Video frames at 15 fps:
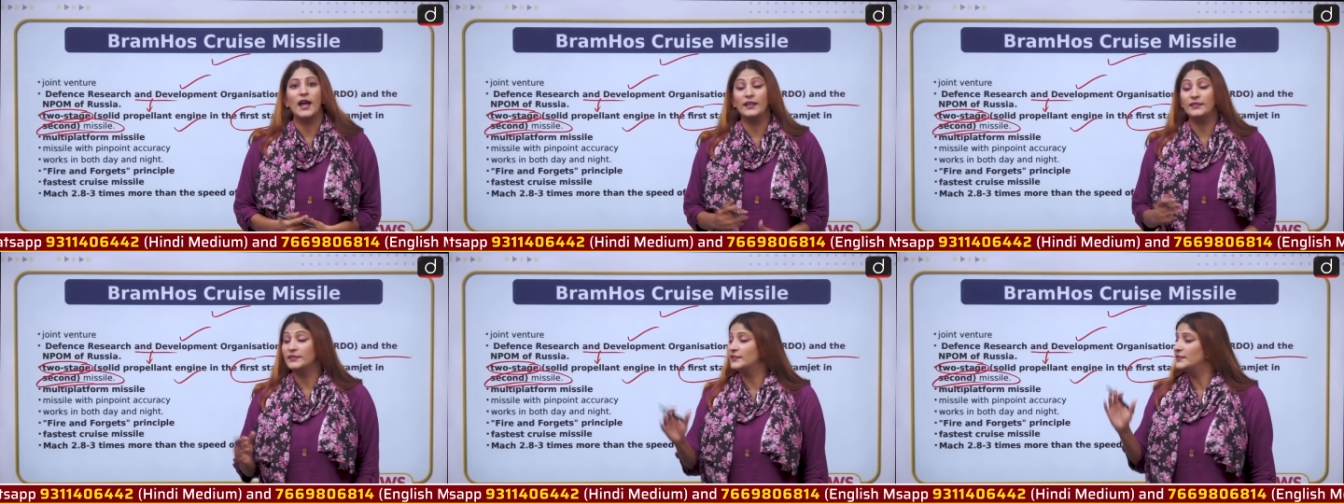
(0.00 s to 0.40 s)

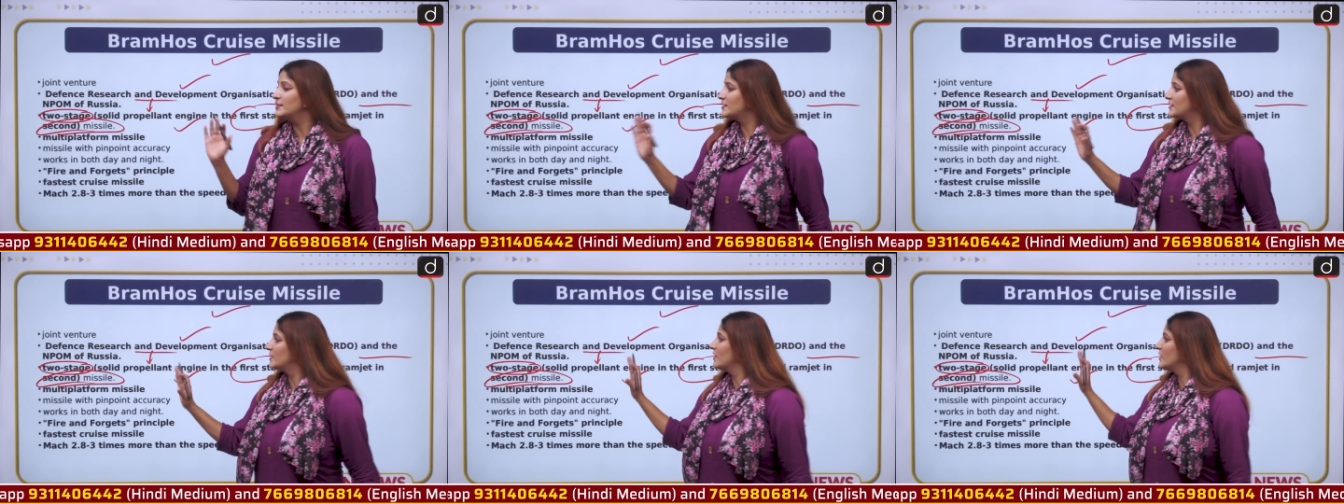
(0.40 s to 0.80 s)
And
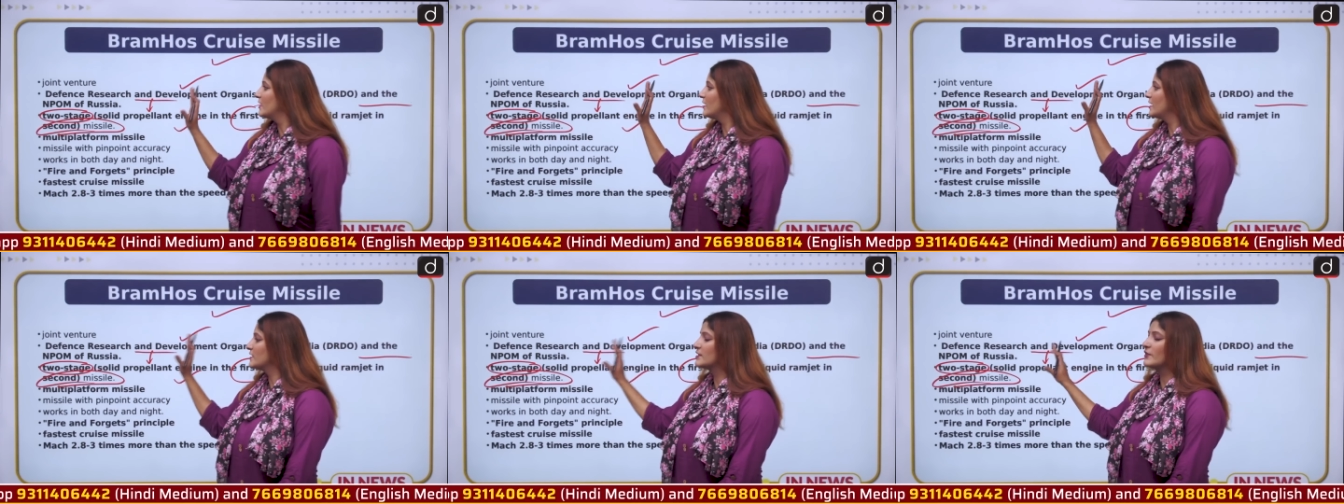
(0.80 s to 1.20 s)
this
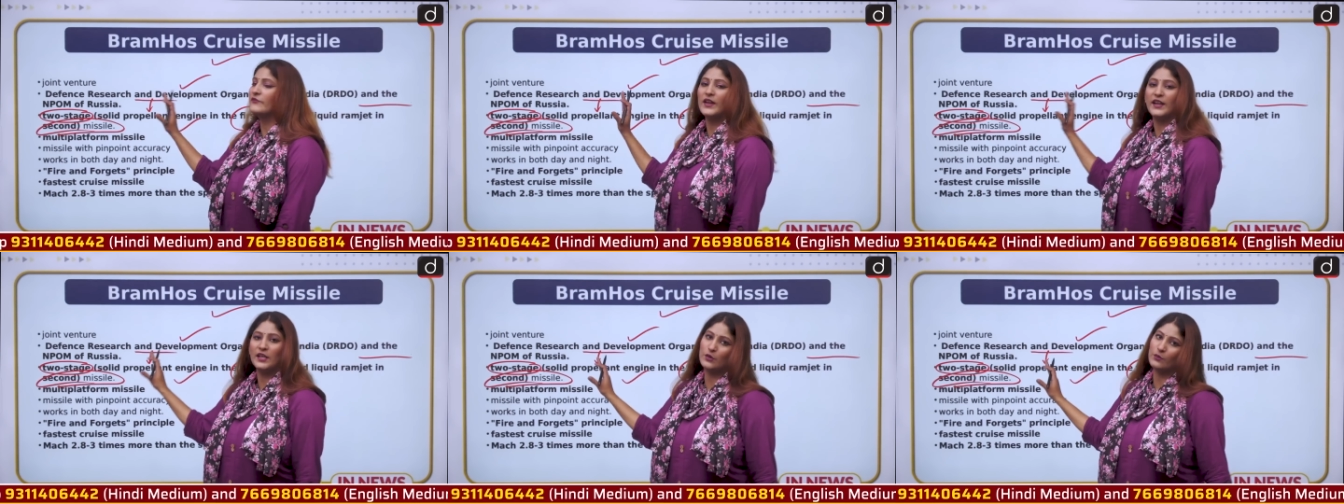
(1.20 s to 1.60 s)
is a
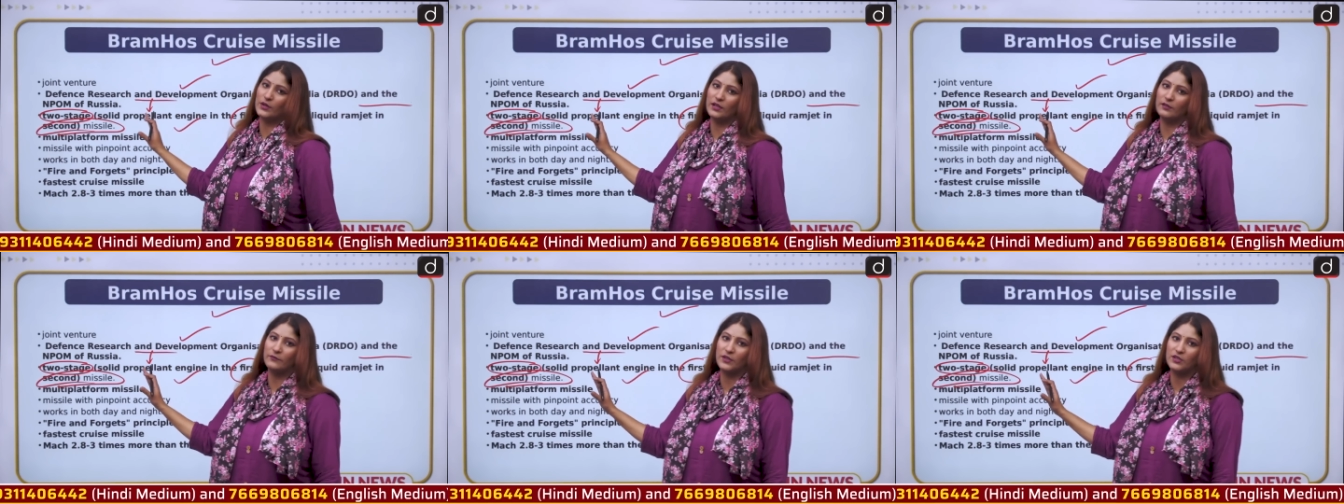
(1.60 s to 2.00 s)
very
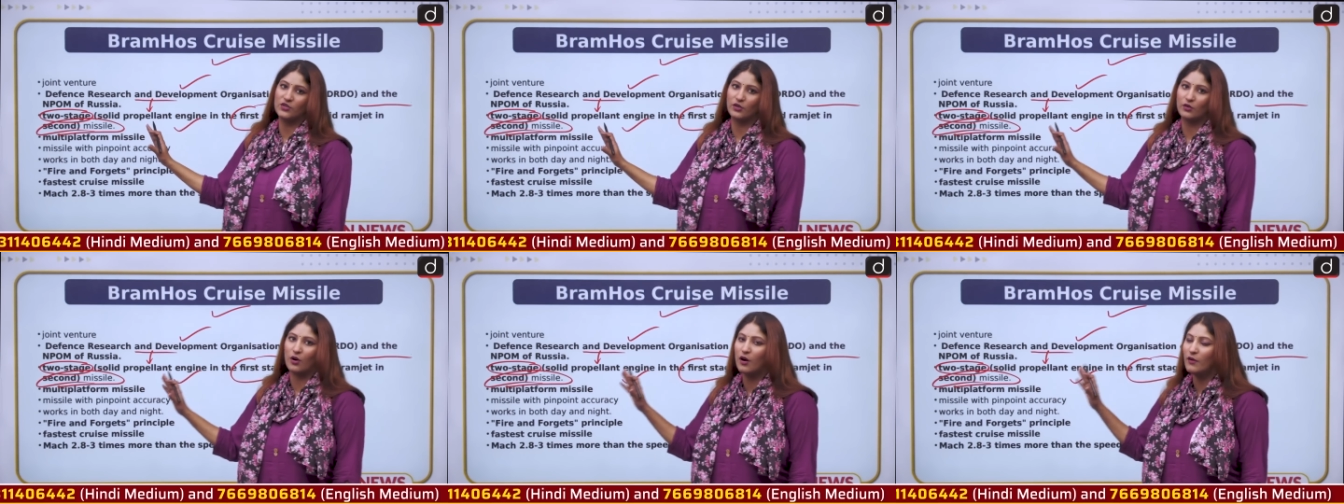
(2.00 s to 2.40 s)
unique
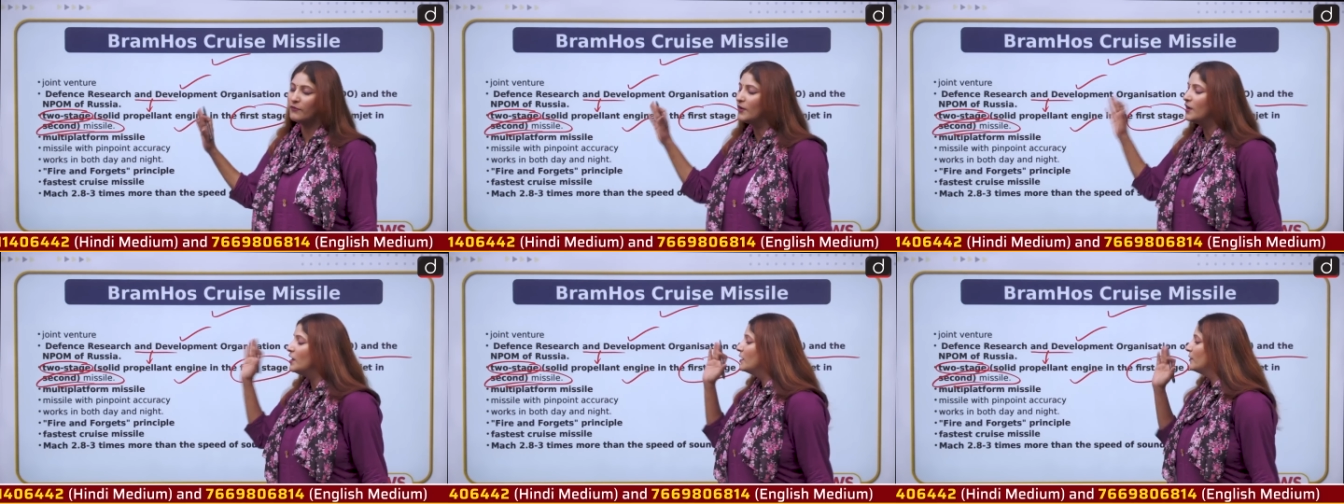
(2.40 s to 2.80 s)
feature of
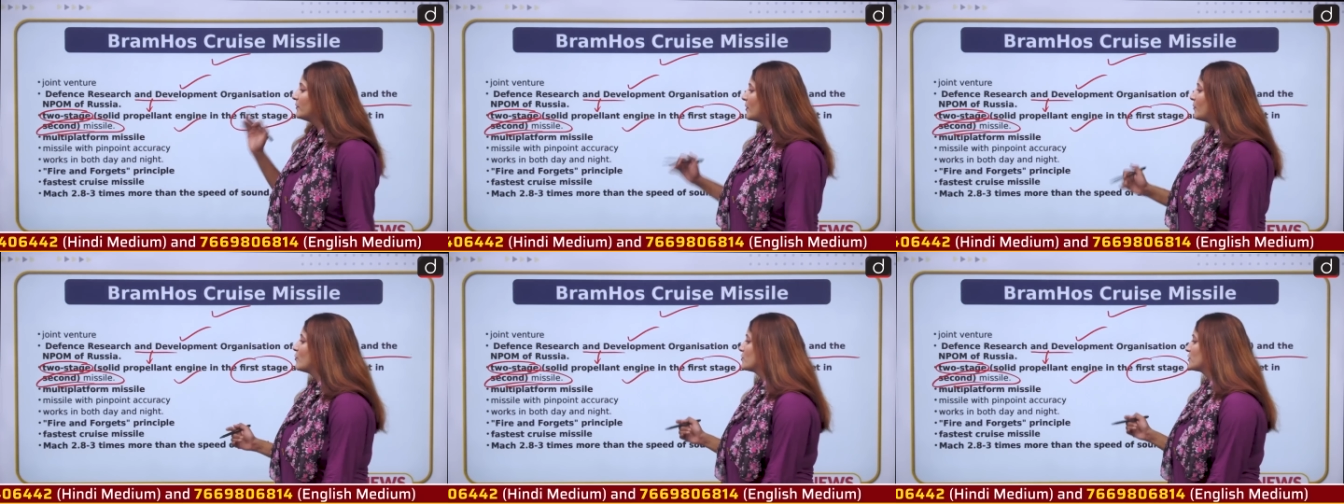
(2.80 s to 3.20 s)

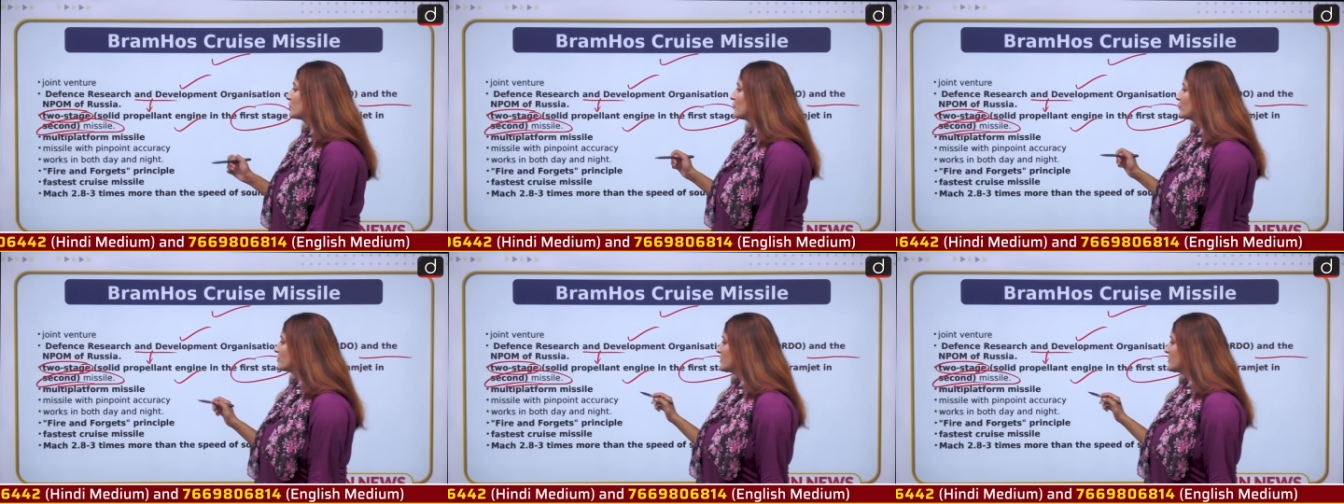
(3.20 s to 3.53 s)
BrahMos cruise